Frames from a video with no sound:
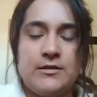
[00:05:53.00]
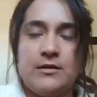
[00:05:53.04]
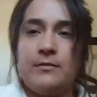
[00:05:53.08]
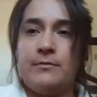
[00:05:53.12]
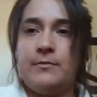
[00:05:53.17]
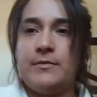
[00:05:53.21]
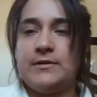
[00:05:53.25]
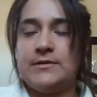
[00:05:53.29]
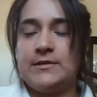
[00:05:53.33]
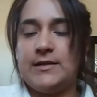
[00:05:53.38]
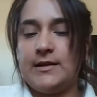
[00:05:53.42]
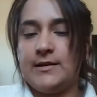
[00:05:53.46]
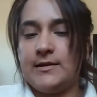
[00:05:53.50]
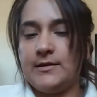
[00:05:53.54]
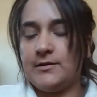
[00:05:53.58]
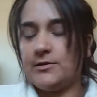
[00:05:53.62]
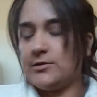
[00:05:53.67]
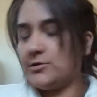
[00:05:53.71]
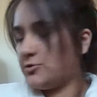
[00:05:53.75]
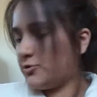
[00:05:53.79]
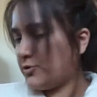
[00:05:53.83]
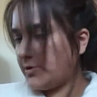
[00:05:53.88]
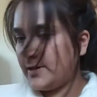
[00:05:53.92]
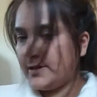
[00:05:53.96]
so I'm excited
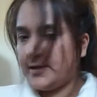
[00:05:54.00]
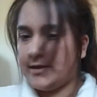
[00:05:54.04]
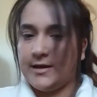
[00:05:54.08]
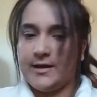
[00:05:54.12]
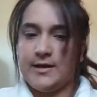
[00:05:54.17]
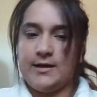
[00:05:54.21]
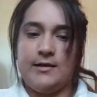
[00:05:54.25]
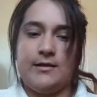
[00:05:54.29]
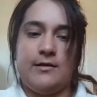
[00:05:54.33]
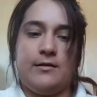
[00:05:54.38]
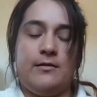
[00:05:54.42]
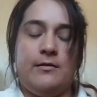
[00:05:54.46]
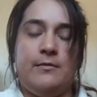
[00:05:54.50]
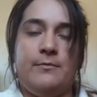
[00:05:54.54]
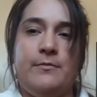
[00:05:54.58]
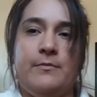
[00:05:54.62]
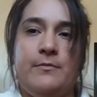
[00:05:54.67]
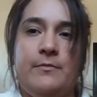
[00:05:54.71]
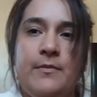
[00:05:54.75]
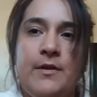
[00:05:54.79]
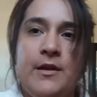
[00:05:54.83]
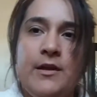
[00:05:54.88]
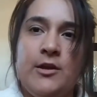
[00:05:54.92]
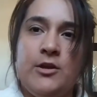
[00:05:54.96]
to try that.
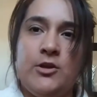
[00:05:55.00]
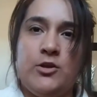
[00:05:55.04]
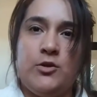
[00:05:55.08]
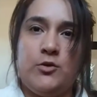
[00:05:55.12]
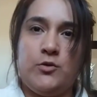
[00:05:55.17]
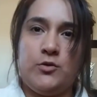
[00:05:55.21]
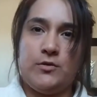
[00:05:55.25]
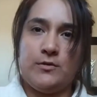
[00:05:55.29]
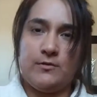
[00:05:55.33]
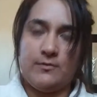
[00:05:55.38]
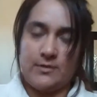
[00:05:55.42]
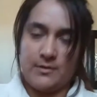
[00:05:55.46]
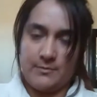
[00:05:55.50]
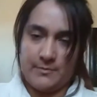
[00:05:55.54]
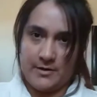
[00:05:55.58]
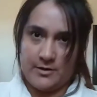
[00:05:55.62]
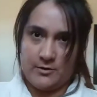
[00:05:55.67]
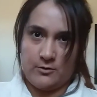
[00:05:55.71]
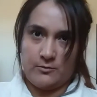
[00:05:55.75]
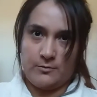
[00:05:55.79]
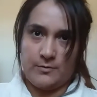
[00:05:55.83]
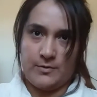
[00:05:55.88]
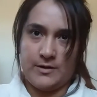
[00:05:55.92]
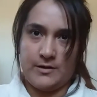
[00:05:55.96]
Let me
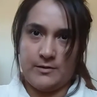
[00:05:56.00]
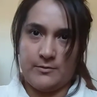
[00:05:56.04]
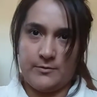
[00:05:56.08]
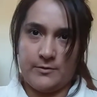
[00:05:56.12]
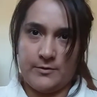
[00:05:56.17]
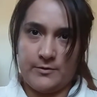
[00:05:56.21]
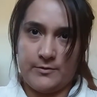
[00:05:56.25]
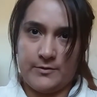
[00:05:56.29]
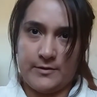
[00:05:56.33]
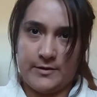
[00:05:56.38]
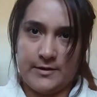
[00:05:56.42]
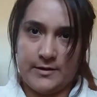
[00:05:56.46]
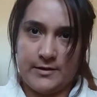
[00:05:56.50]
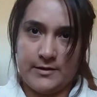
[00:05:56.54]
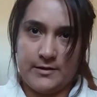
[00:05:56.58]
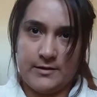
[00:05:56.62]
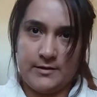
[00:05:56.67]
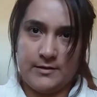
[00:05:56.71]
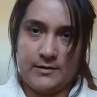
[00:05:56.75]
open it real quick.